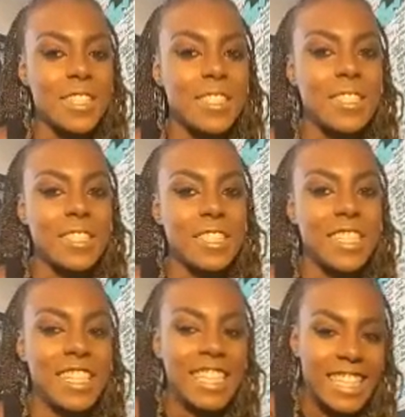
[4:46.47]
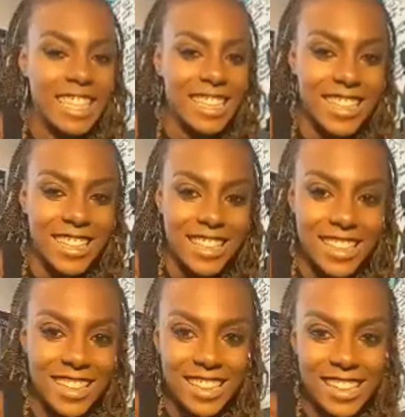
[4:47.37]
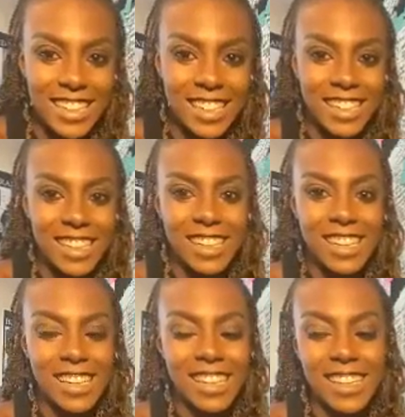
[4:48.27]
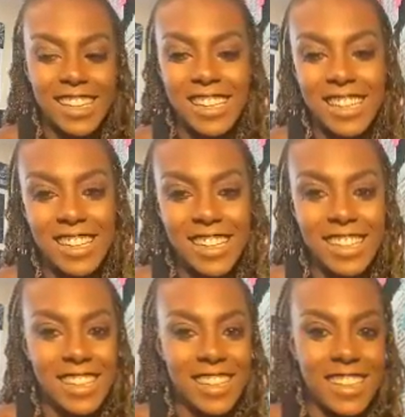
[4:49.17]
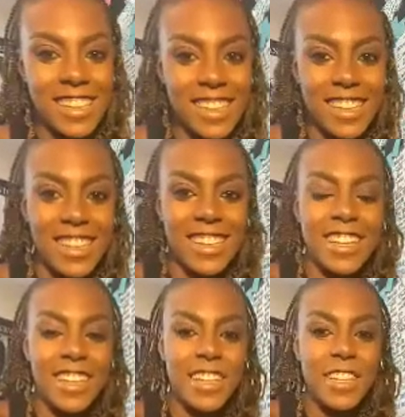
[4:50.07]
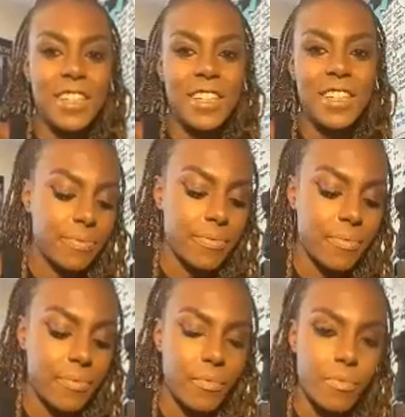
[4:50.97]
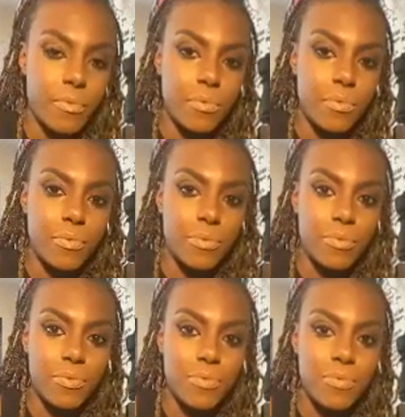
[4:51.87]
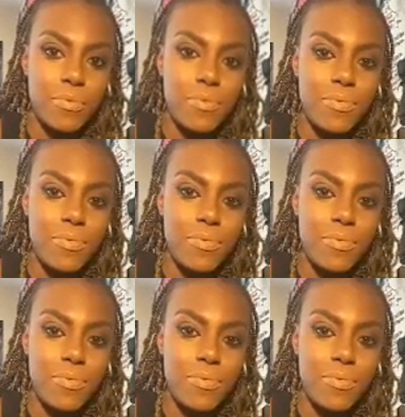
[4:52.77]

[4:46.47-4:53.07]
(not speaking)